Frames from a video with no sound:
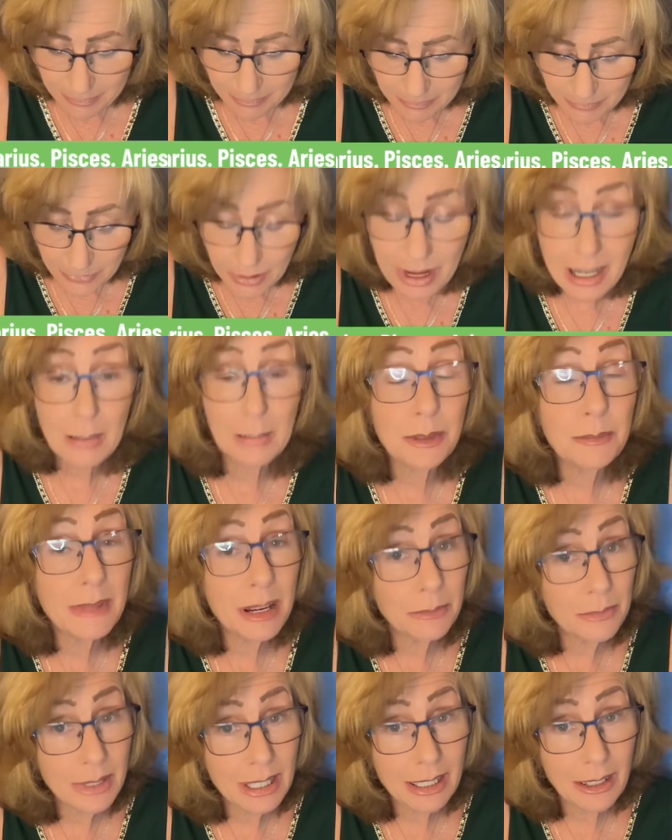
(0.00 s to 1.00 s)
You're not
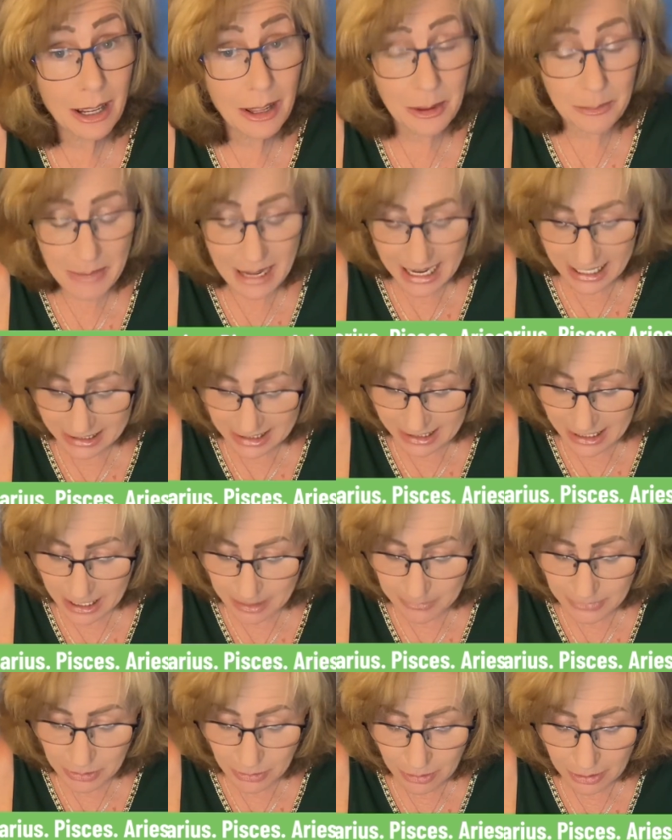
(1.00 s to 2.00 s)
remembering all the bad
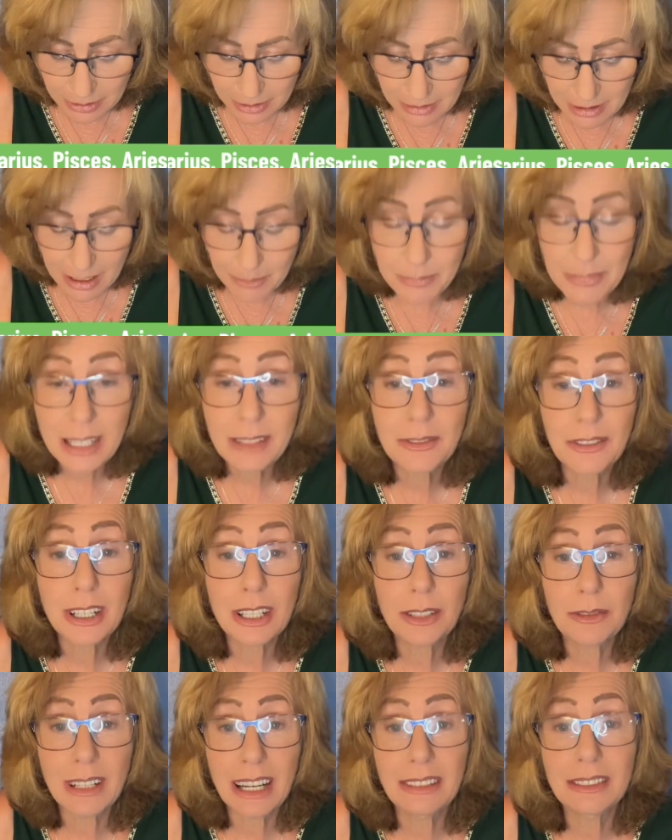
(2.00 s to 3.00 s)
times, or you're not being very
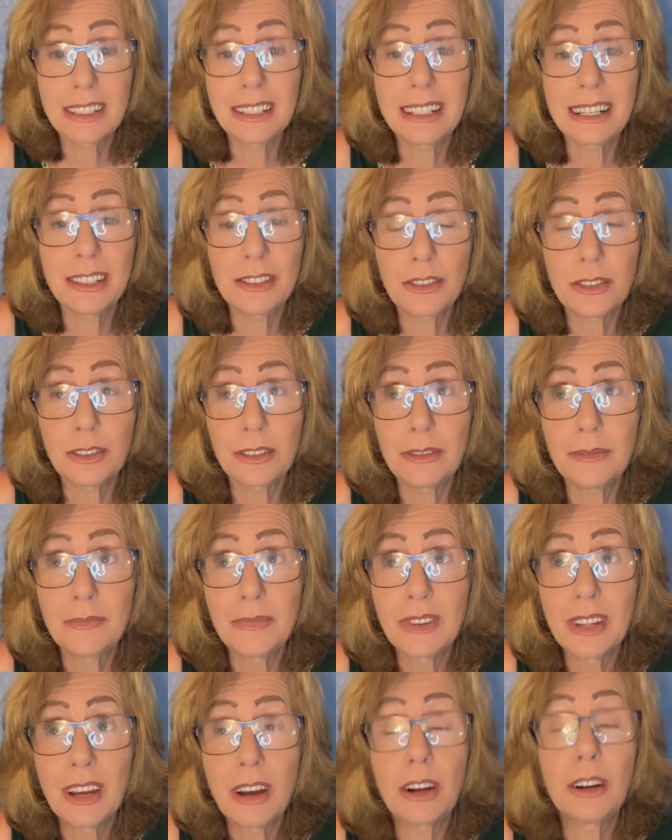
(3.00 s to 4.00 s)
grounded in your,
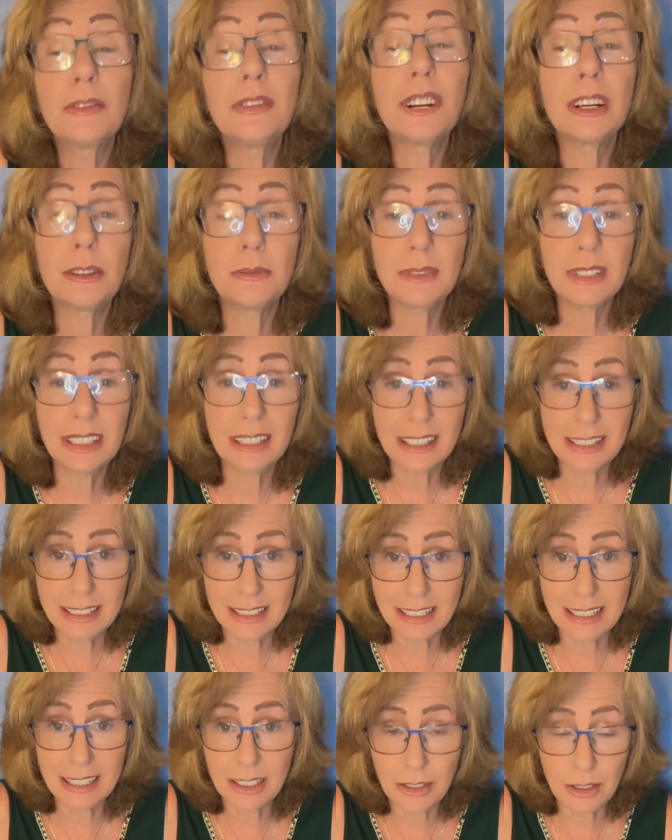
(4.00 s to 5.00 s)
or very
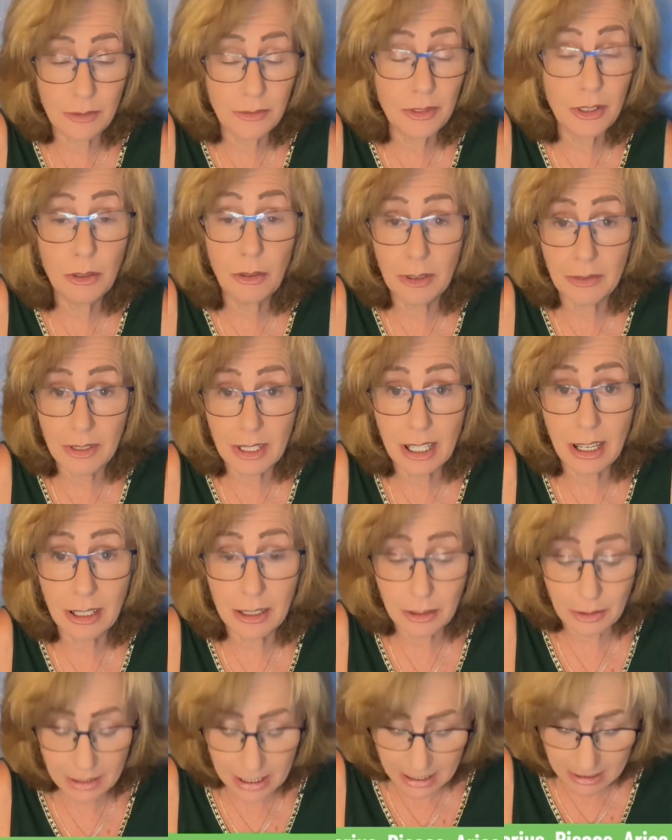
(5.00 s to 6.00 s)
realistic in your view of it all,
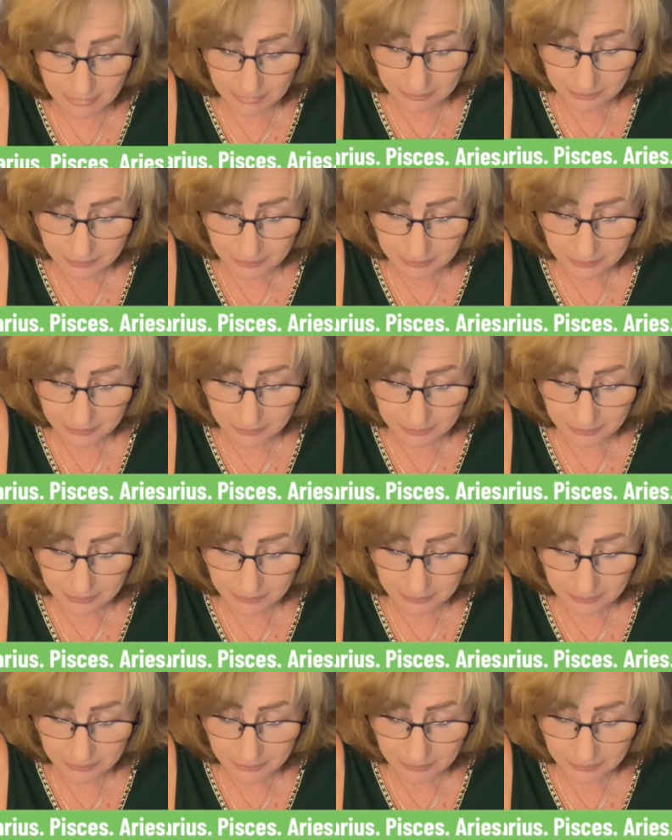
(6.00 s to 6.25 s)
okay?